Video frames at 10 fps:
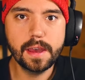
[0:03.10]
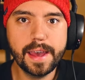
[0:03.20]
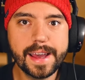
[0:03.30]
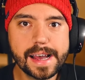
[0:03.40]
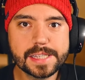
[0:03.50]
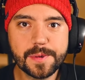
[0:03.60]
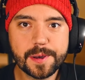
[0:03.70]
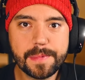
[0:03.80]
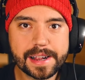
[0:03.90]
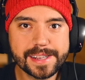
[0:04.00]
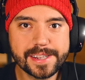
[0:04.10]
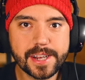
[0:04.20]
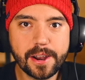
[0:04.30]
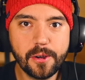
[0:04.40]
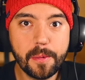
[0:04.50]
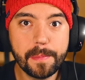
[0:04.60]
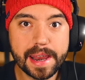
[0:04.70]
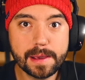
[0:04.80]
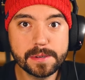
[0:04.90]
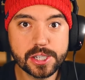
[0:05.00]
Hey guys, welcome back to the channel. My
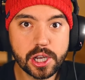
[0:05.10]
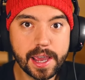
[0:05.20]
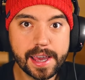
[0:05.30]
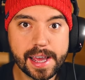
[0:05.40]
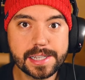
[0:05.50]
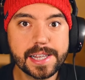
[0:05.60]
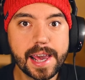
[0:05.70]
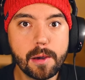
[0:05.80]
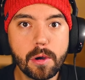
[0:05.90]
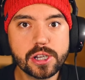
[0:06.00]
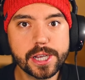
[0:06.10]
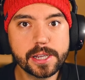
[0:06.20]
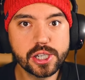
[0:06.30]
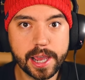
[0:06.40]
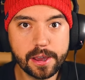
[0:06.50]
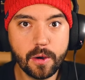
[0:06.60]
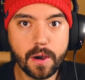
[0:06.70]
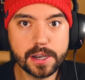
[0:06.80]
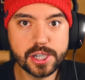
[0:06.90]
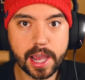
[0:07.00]
name is Jake, and today I'm watching
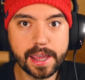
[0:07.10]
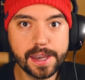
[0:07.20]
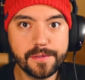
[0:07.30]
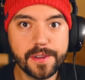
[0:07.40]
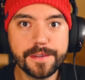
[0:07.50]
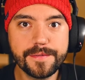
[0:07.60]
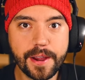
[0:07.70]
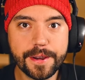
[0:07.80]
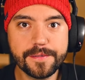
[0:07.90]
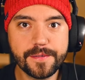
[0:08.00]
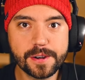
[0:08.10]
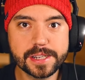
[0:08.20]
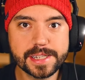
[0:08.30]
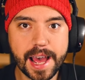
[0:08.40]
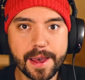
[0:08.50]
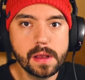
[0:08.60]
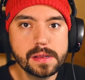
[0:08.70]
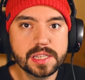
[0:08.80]
Django Unchained for the very first time.